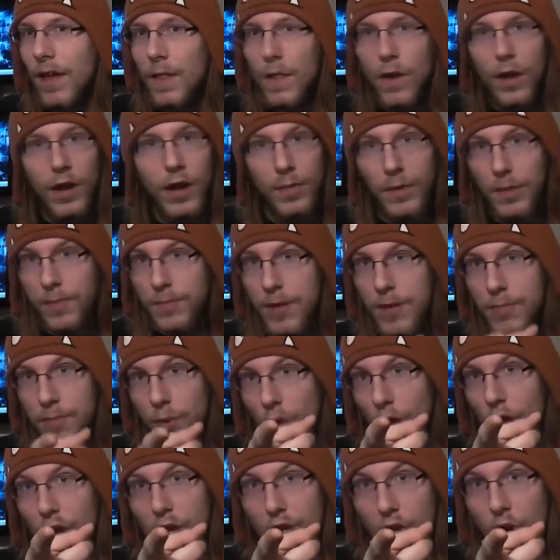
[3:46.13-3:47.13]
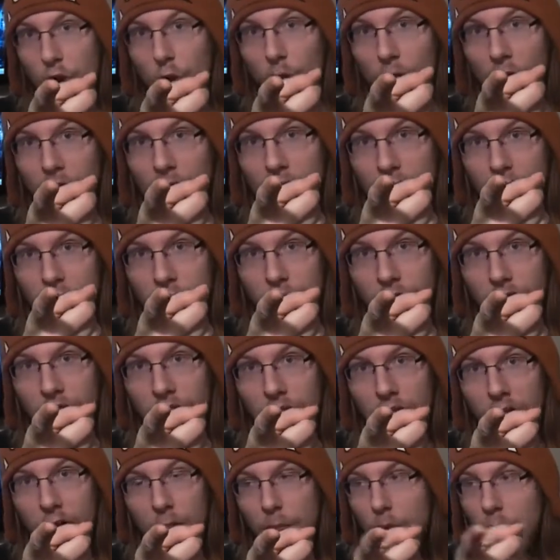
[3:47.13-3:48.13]
There could be people in your lives
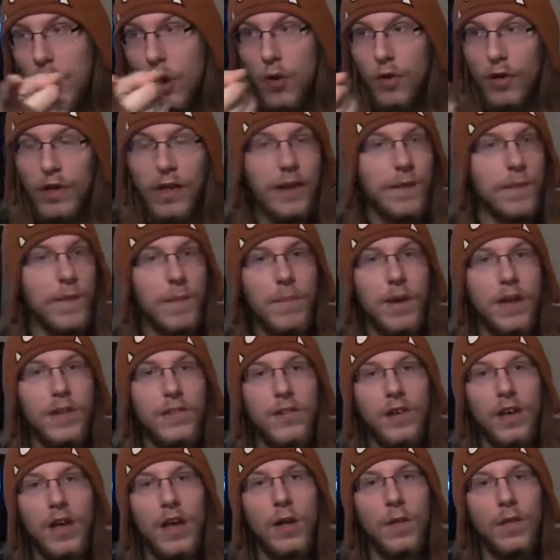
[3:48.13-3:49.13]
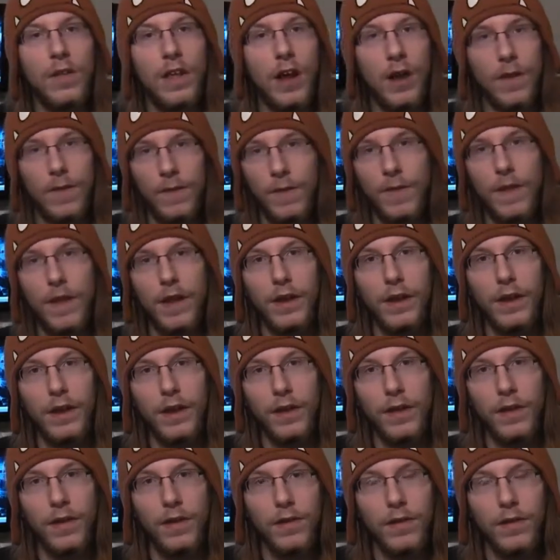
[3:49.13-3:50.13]
that aren't getting the mental health care that they
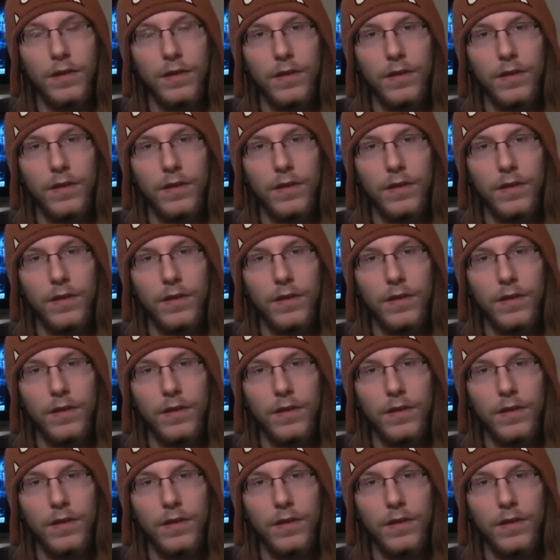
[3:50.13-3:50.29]
need.